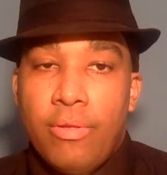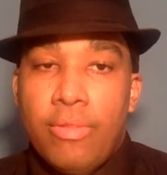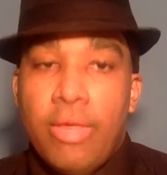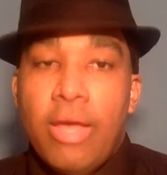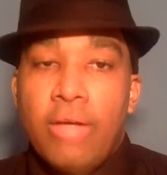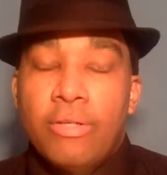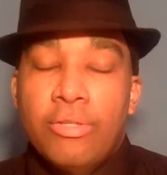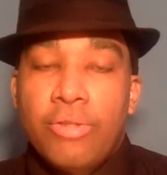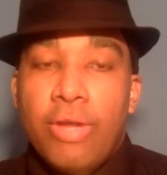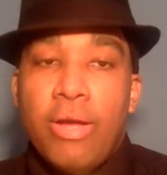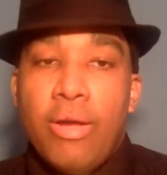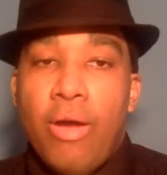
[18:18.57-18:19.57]
They
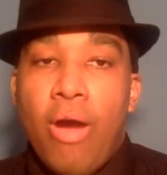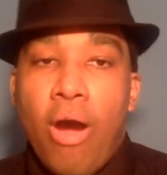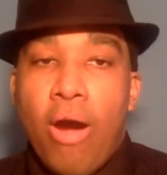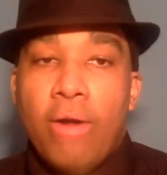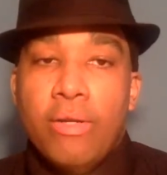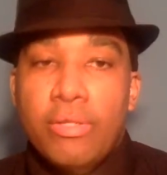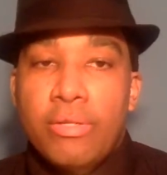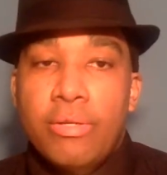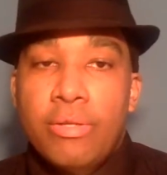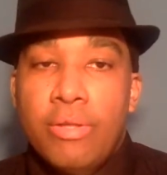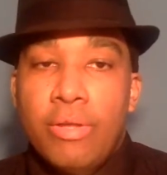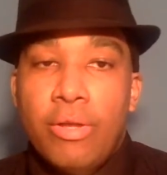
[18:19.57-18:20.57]
illustrate our
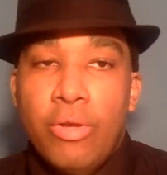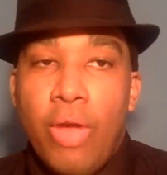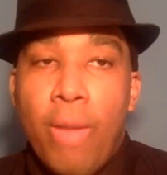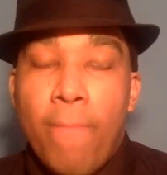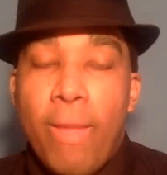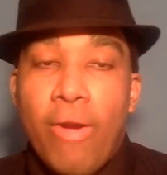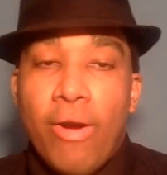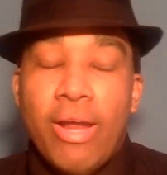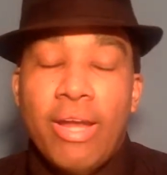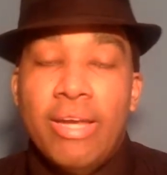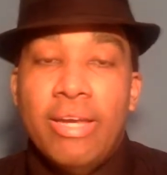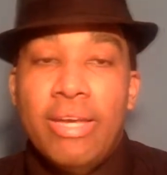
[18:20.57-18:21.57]

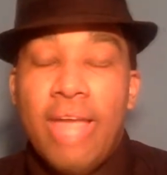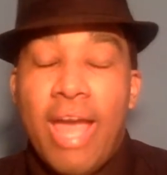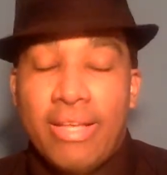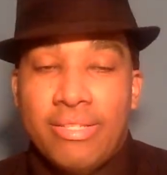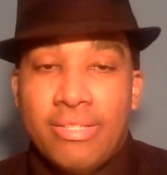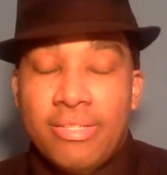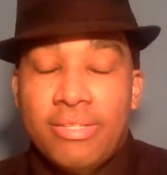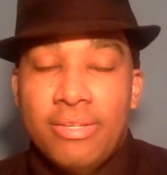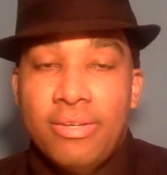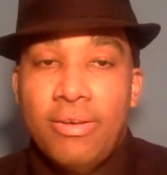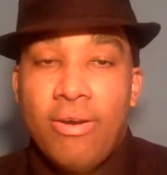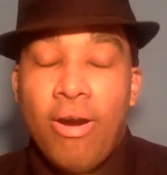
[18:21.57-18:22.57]
Americanness,
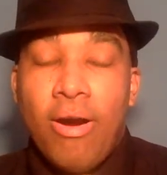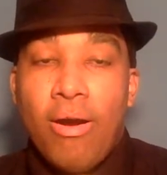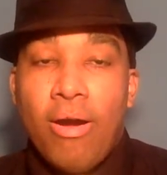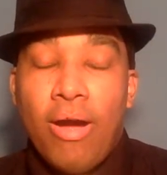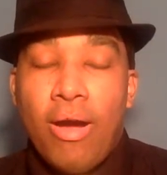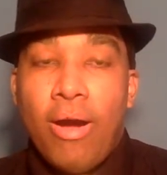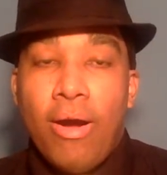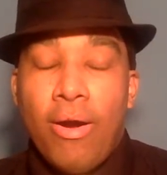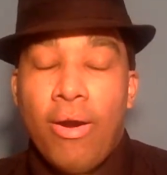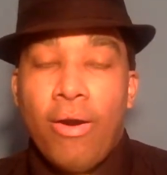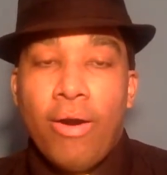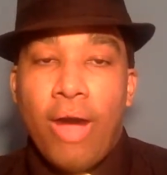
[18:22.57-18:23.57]

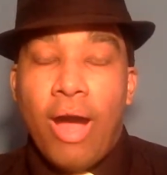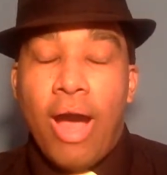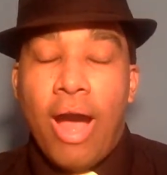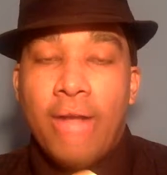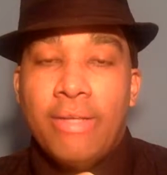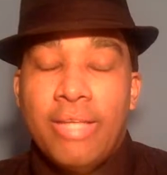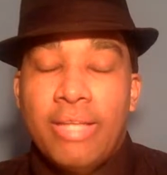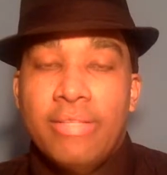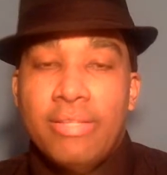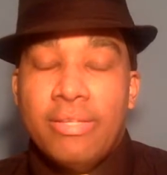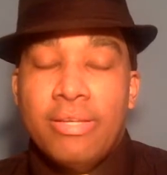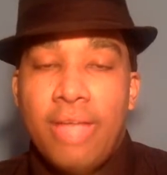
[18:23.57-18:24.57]
our
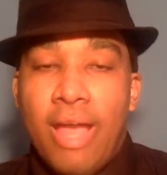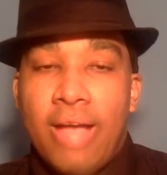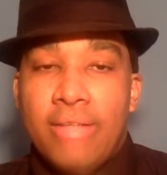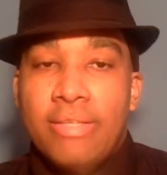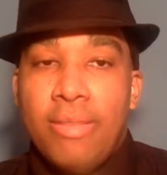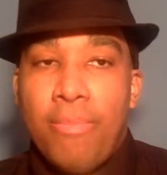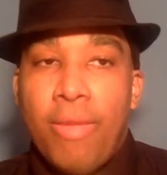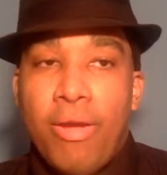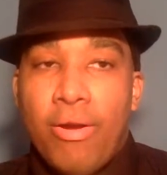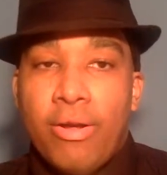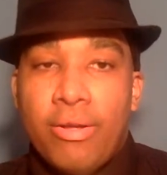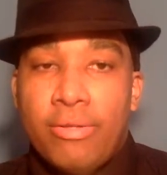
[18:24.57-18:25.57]
identity as
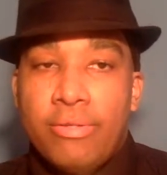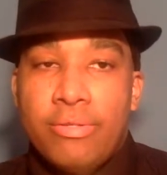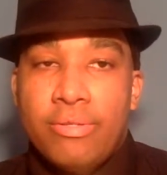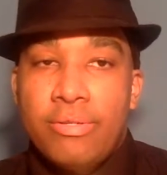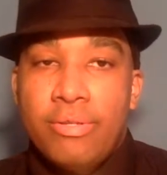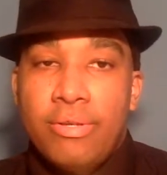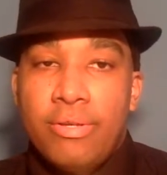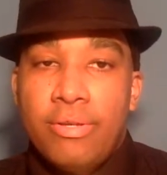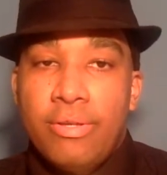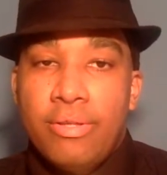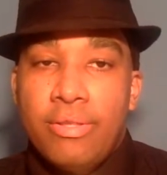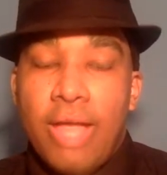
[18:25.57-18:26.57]
Americans.
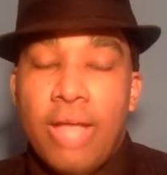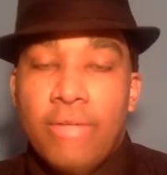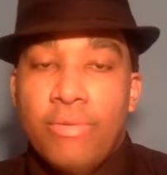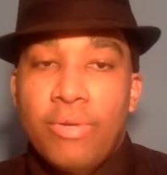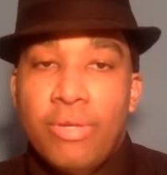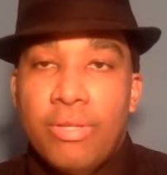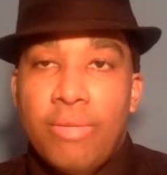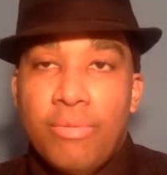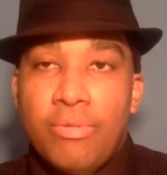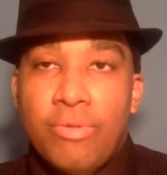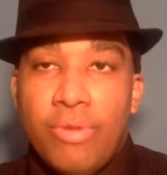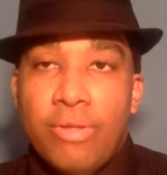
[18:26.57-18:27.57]
That's what it
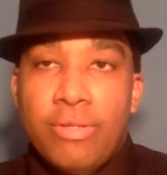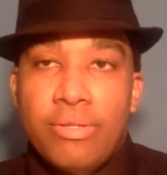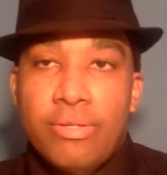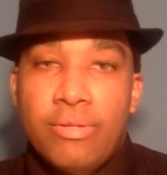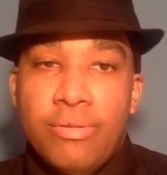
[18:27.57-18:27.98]
demonstrates.